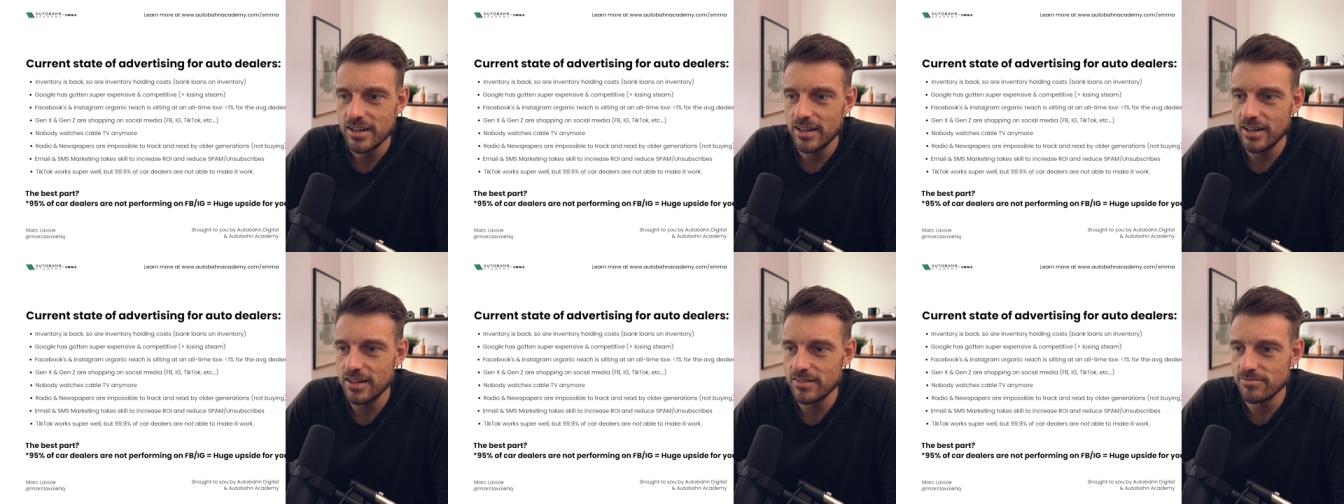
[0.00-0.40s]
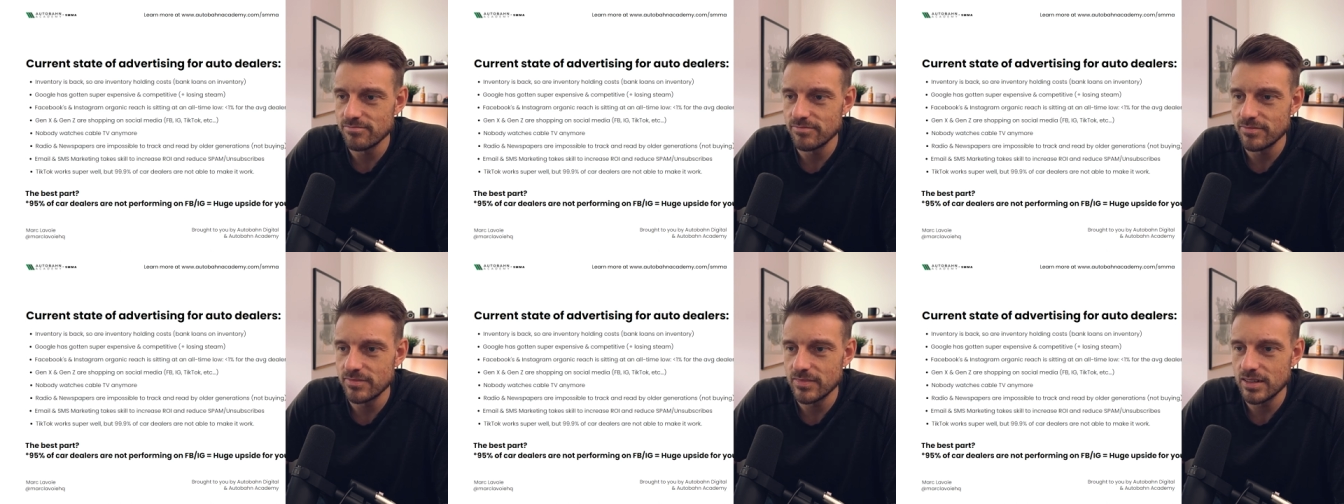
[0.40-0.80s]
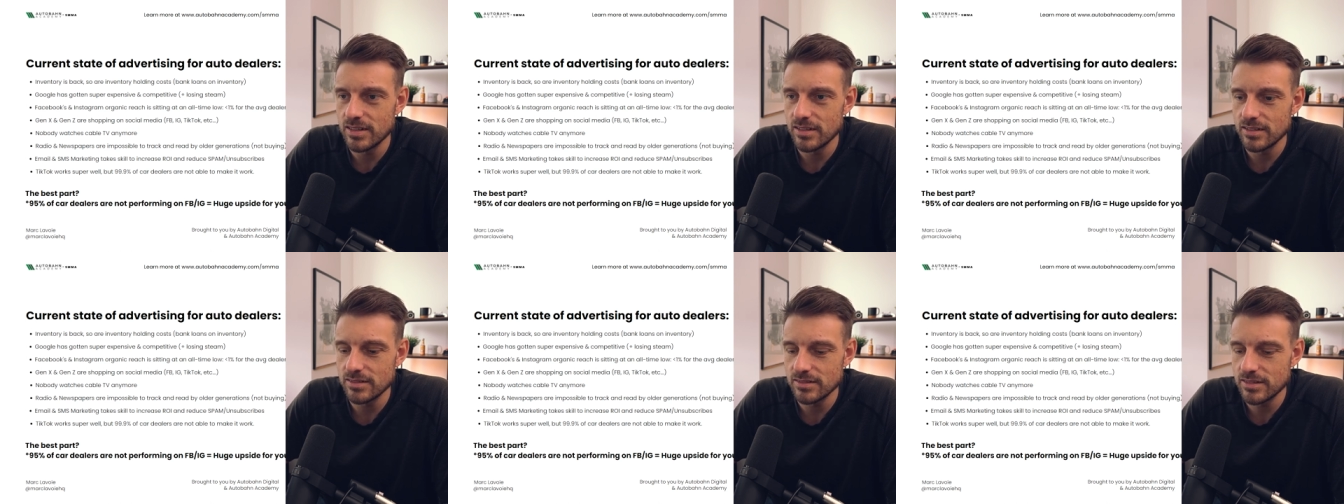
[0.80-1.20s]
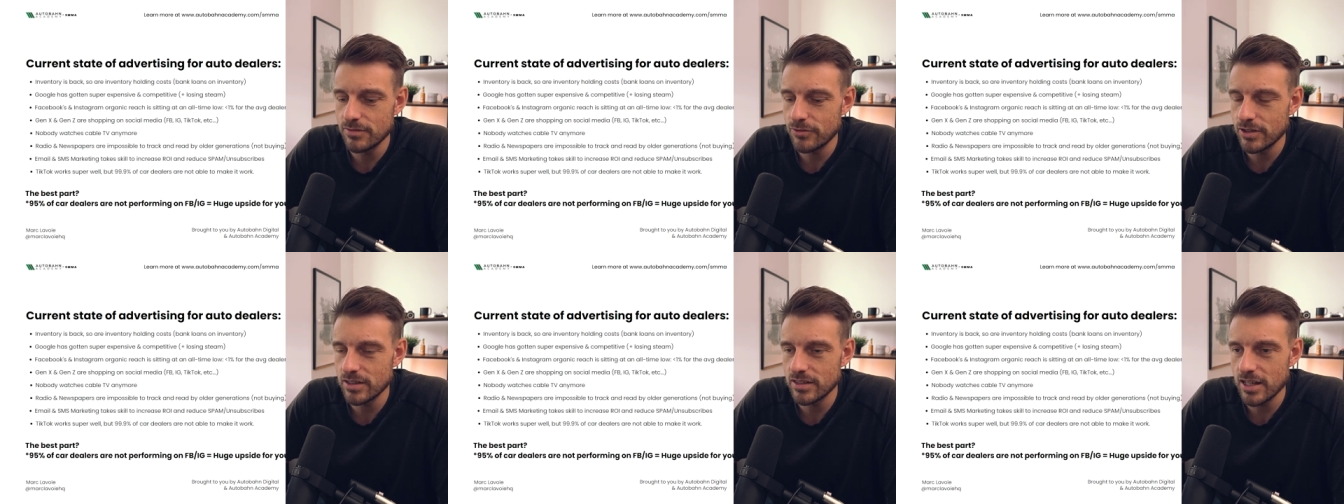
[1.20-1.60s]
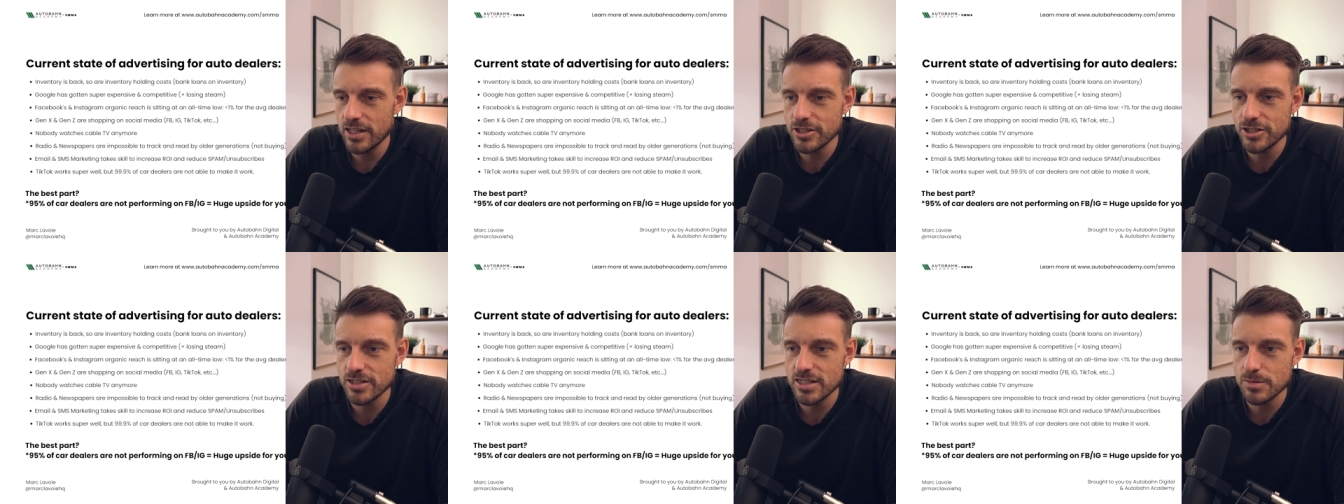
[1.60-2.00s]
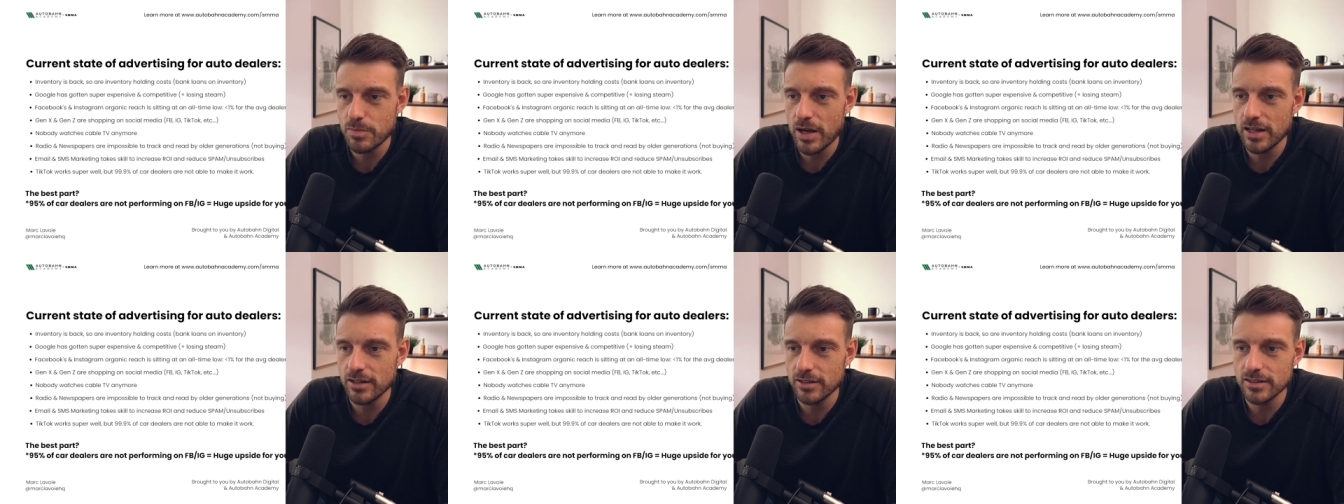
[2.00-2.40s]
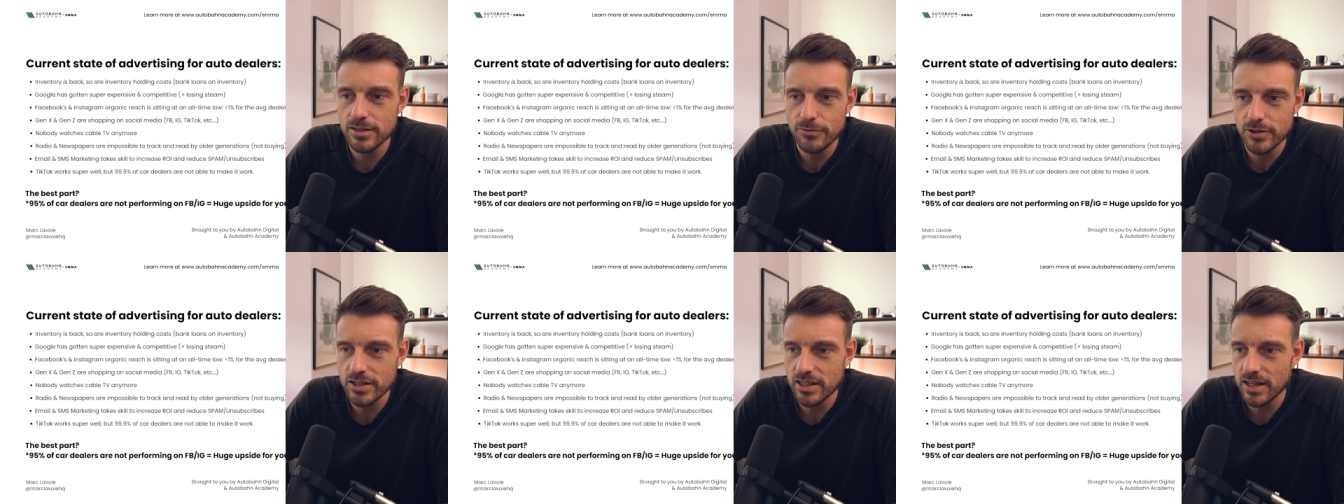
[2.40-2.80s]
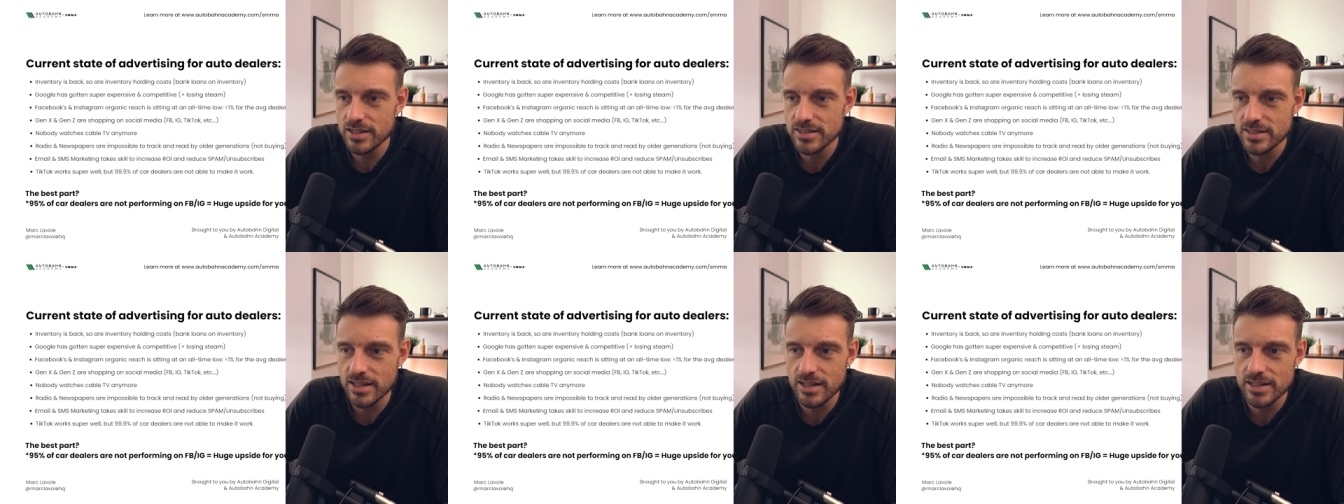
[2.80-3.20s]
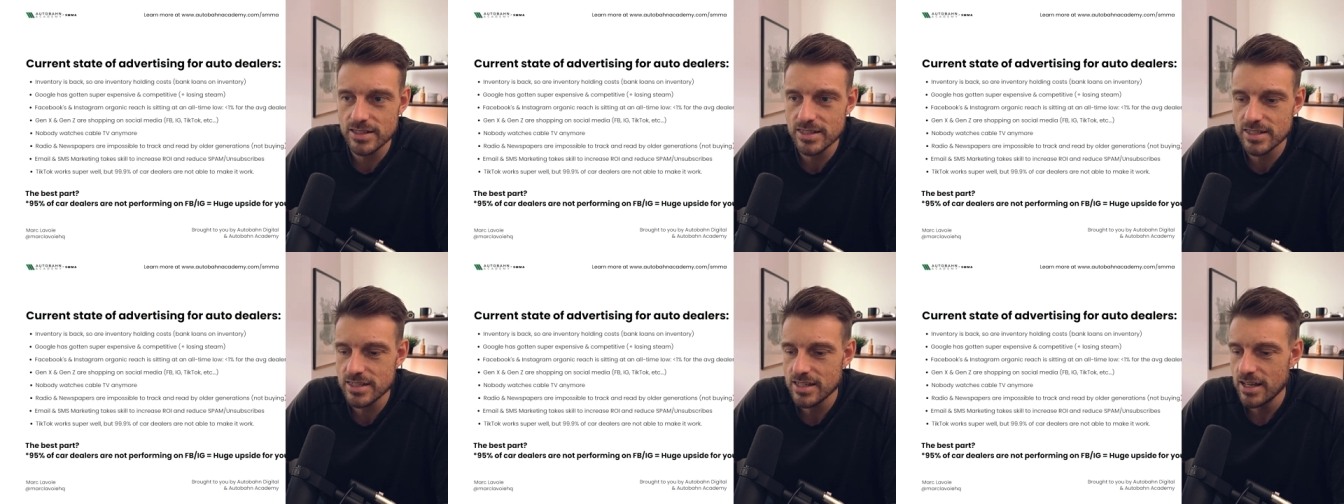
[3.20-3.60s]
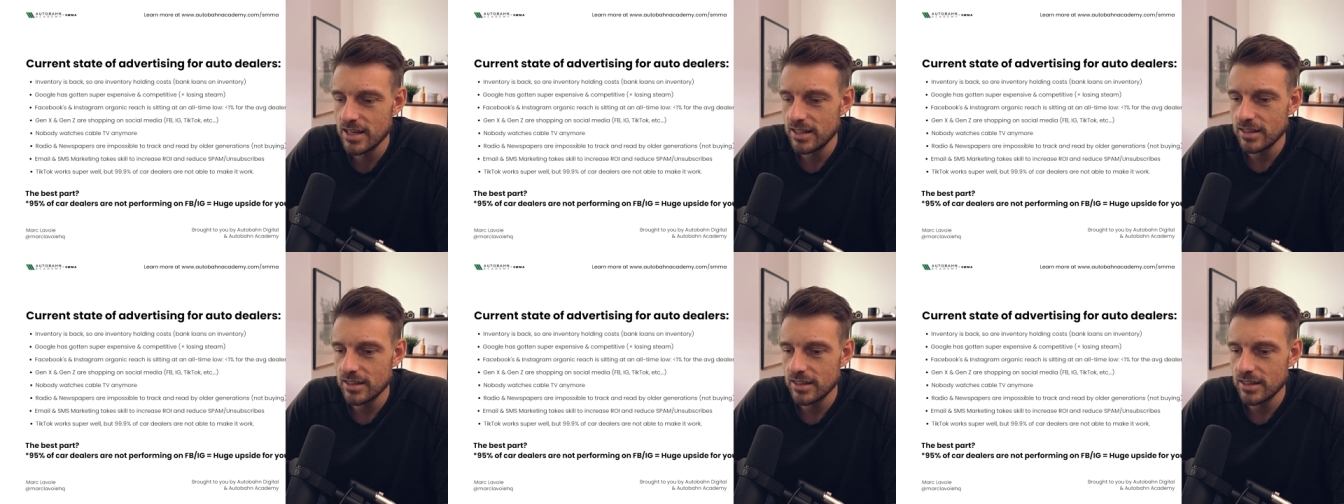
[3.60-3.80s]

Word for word: um, different attention spent on different kind of sites,